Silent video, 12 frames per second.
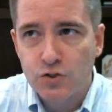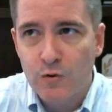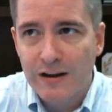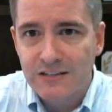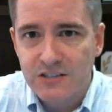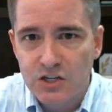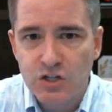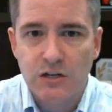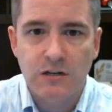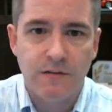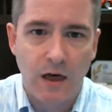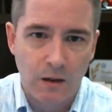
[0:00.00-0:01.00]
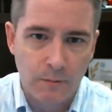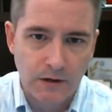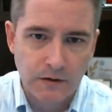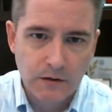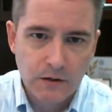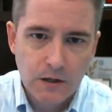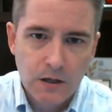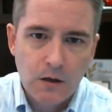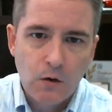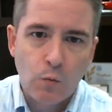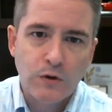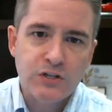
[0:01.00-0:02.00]
transition in development,
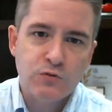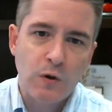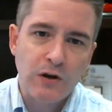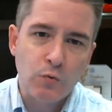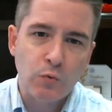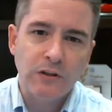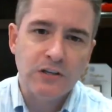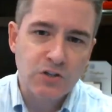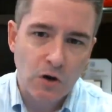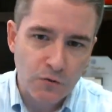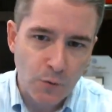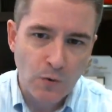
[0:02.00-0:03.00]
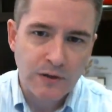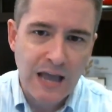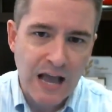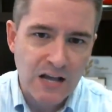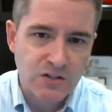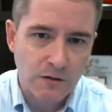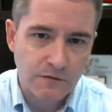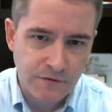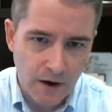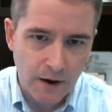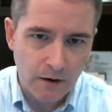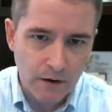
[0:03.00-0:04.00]
which is when you really start throwing gas on the
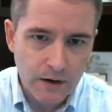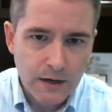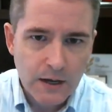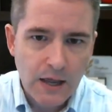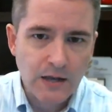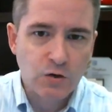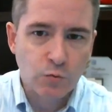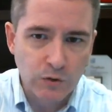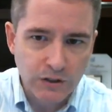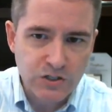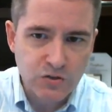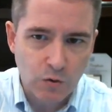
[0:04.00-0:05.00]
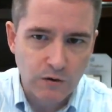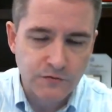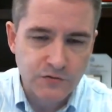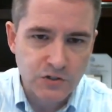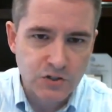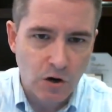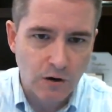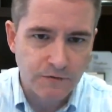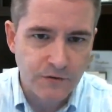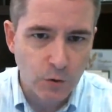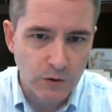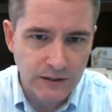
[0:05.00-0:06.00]
fire and you really sort of start
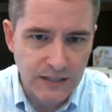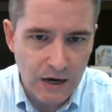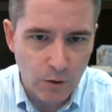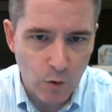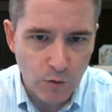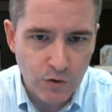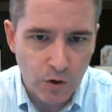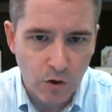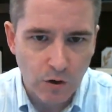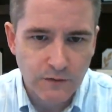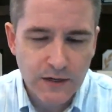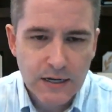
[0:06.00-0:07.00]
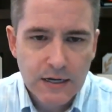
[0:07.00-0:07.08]
fueling that growth curve.